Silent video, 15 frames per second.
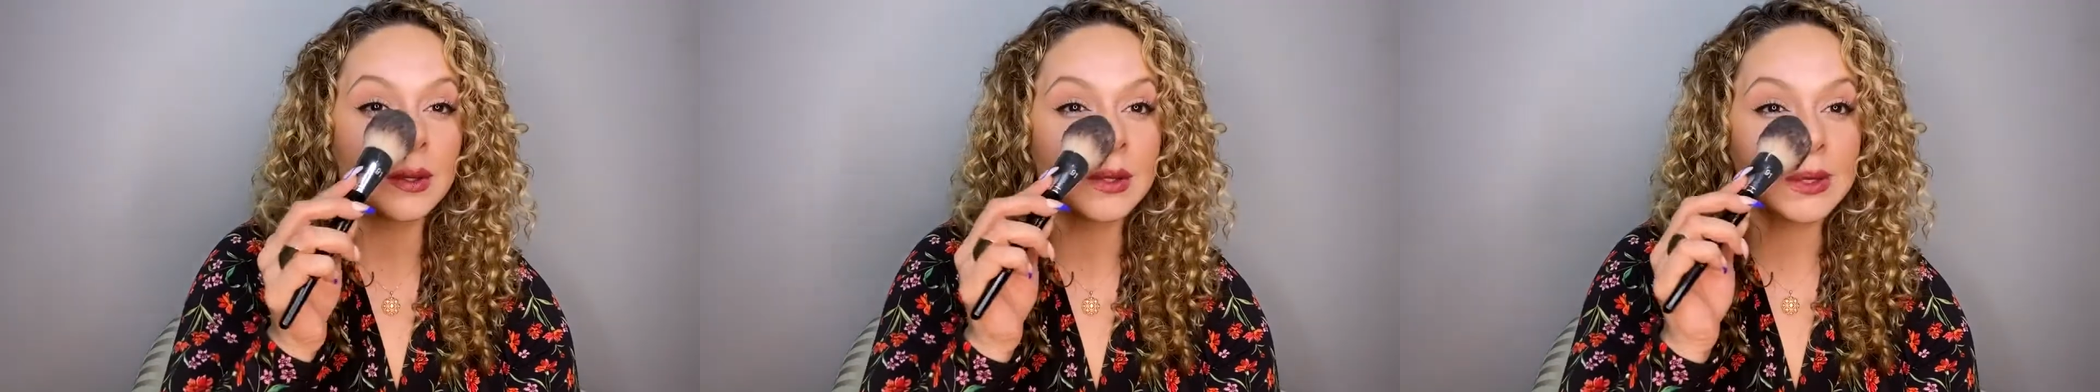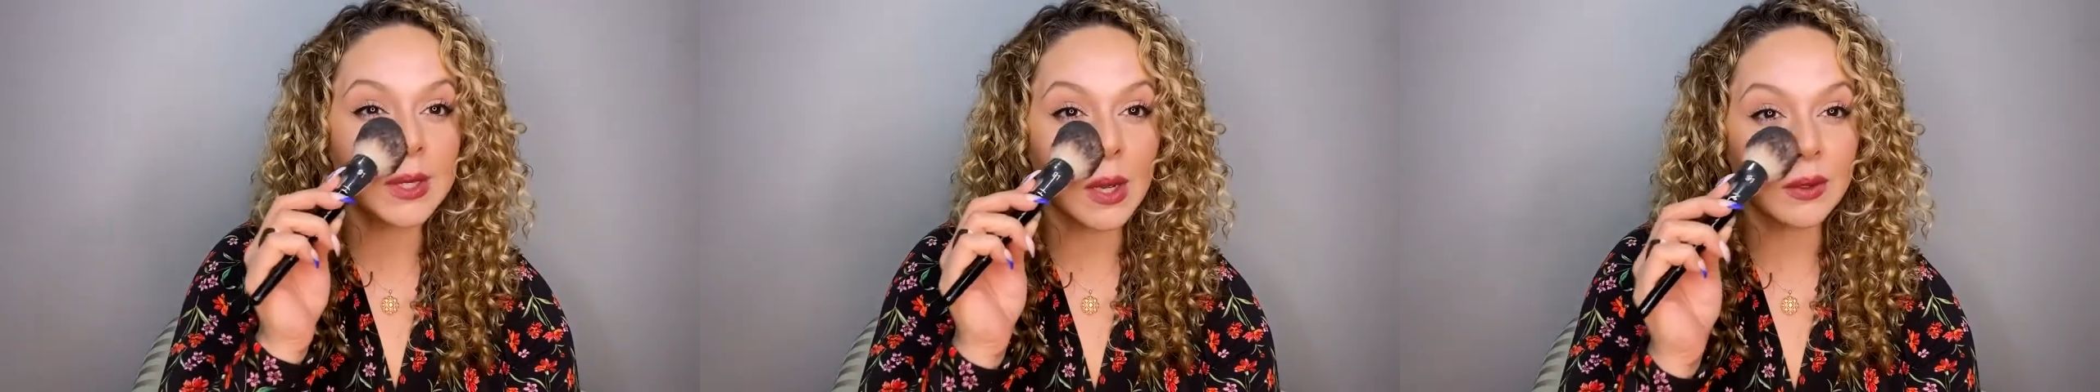
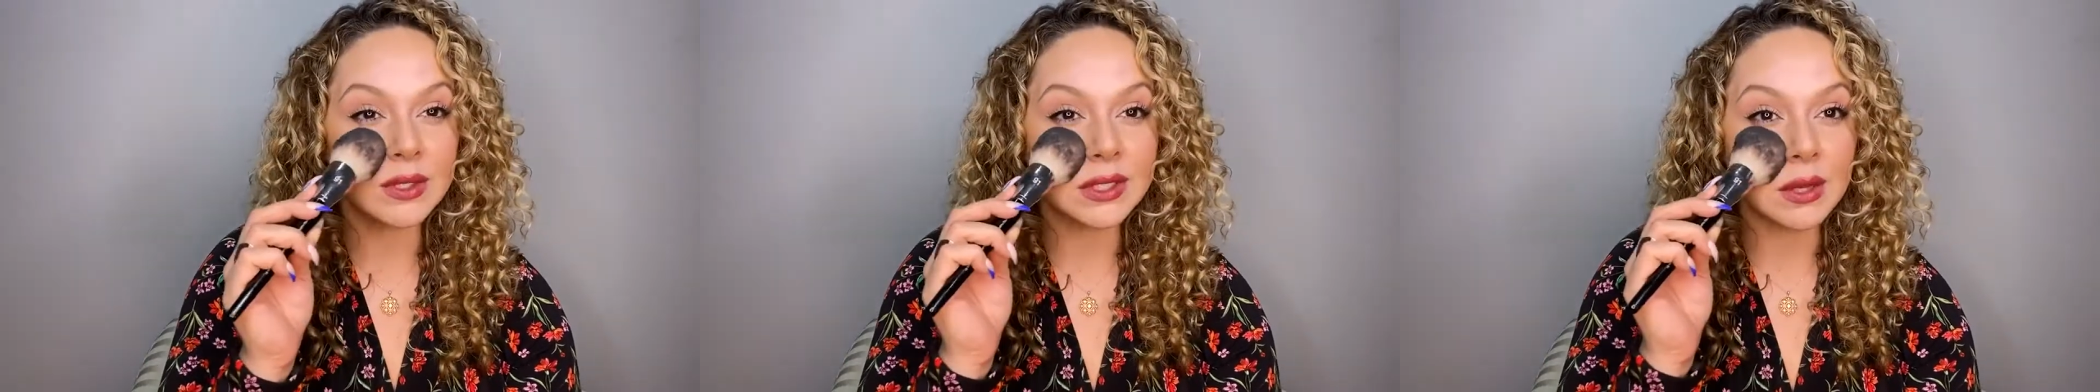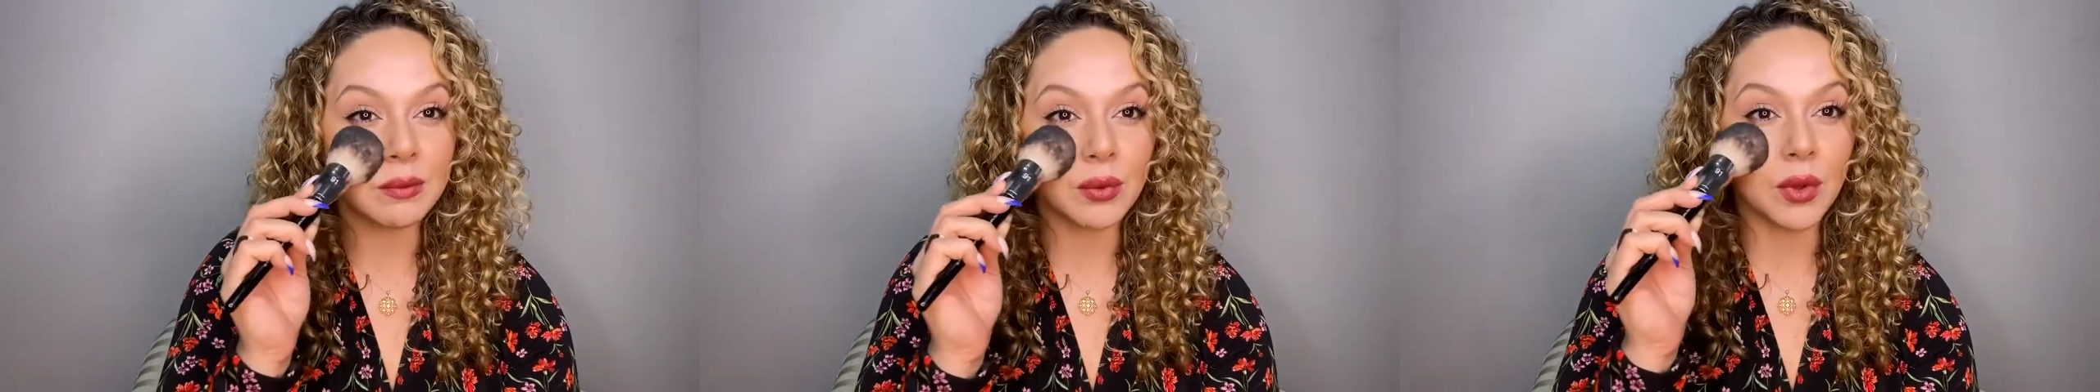So
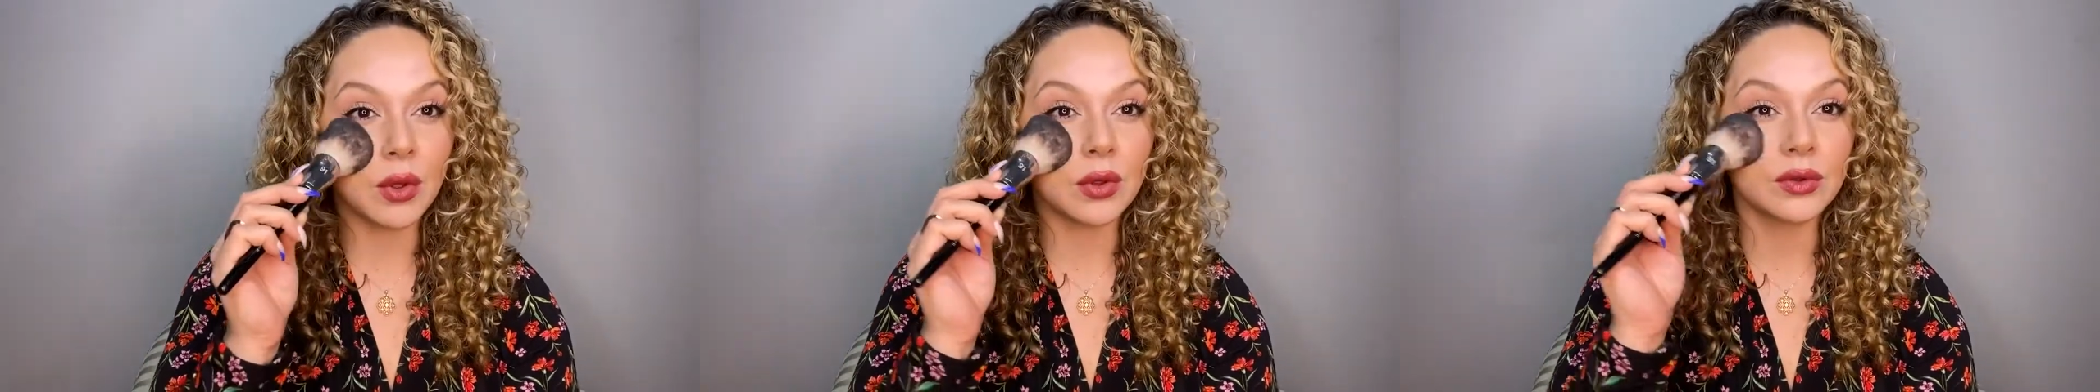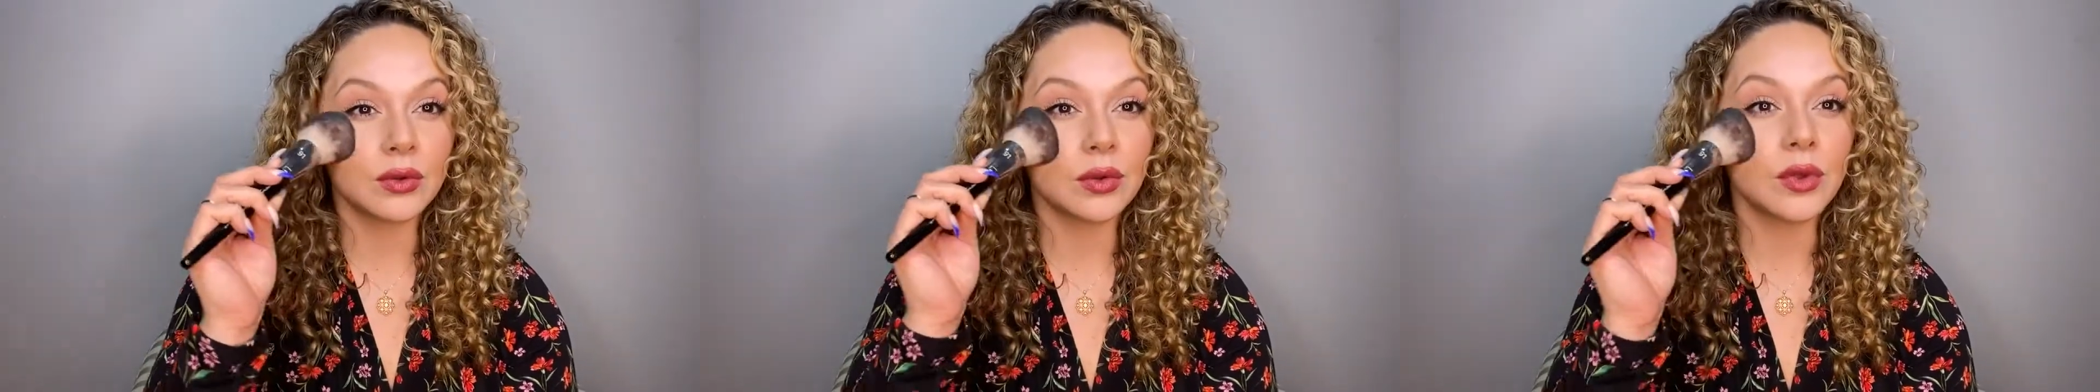
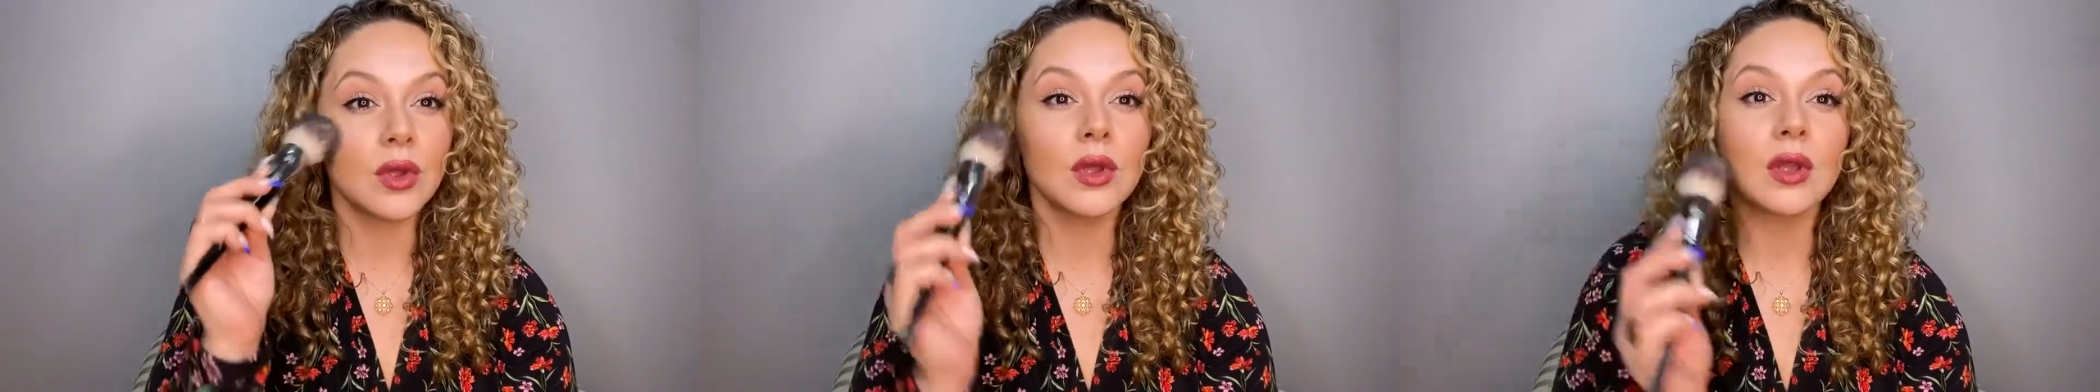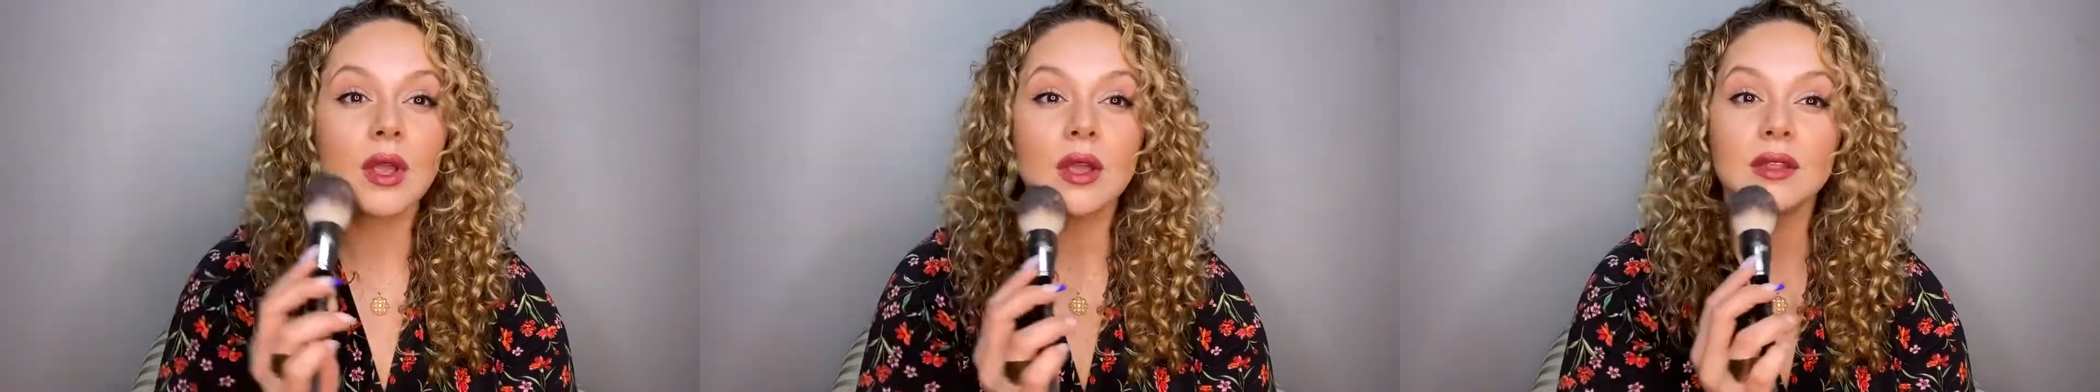simple,
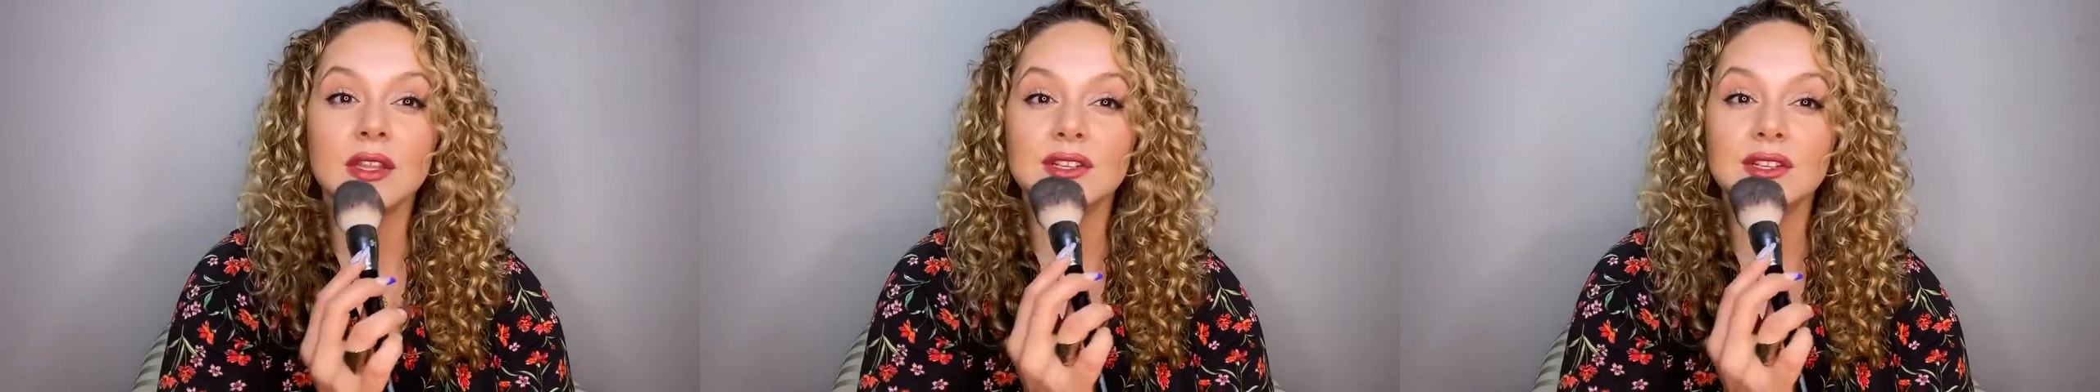and